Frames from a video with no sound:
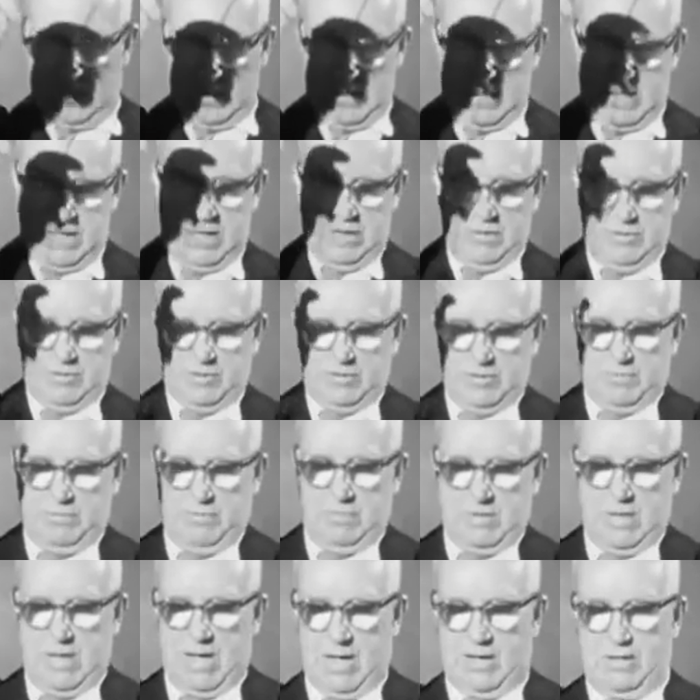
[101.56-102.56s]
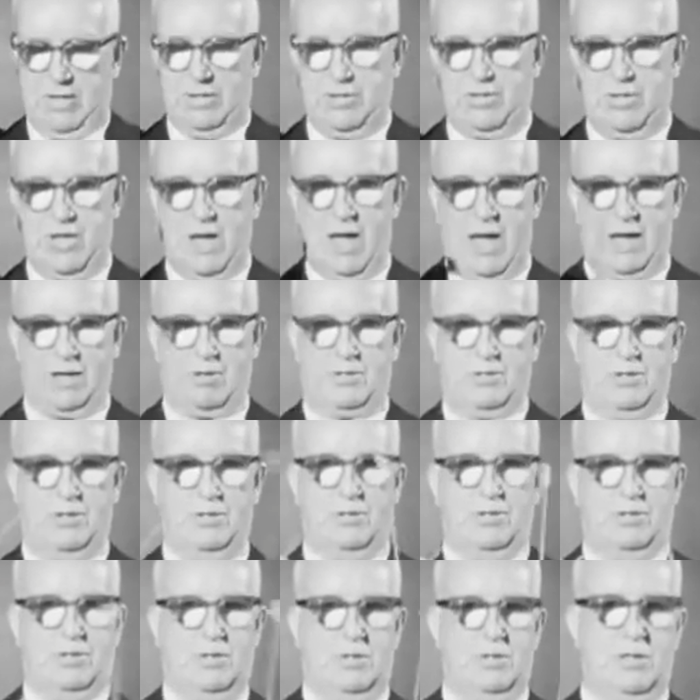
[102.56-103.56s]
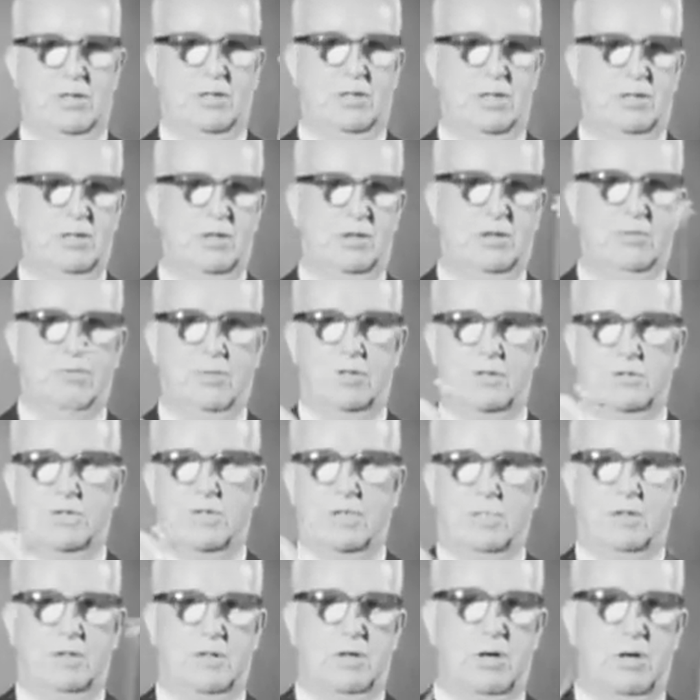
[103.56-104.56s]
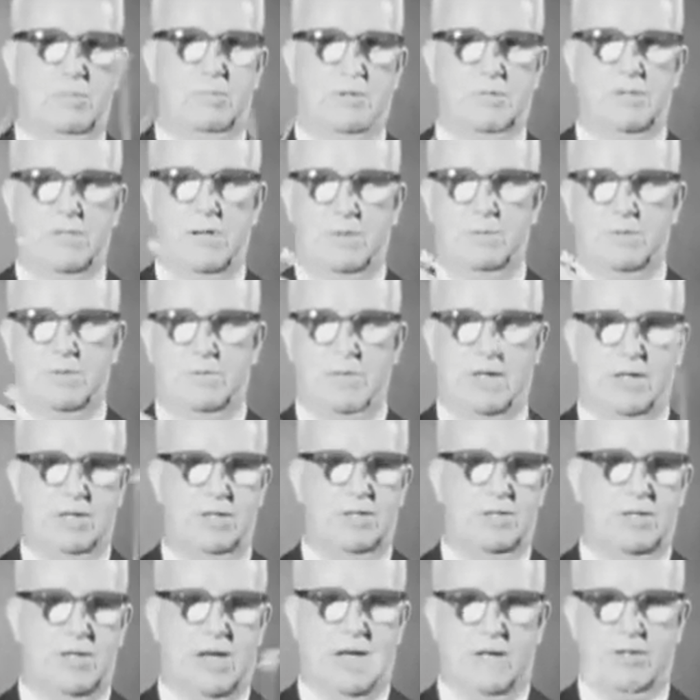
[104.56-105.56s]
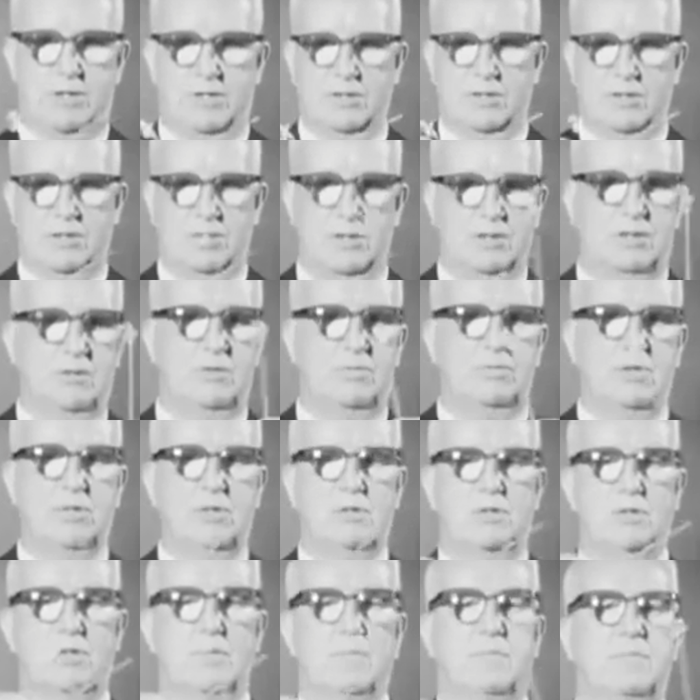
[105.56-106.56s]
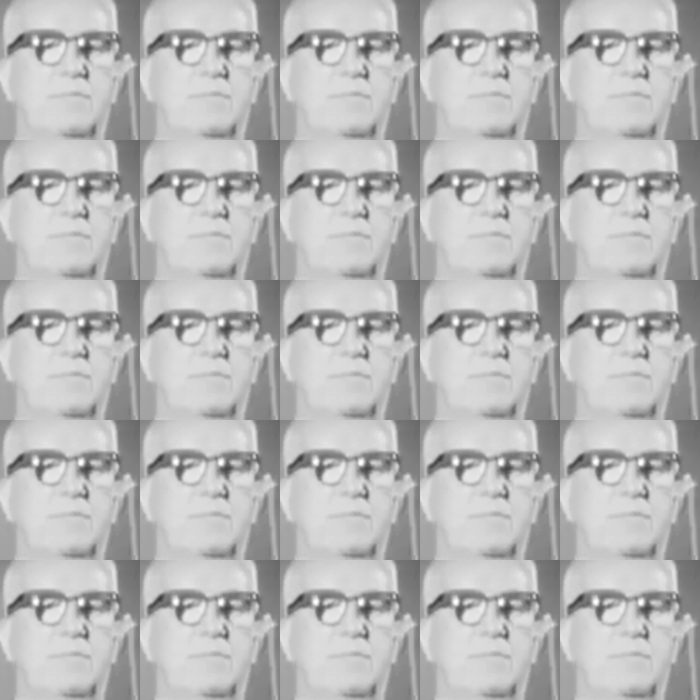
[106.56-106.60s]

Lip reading: Here are some energy actions in the universe. There are enormous numbers of energy actions in the universe.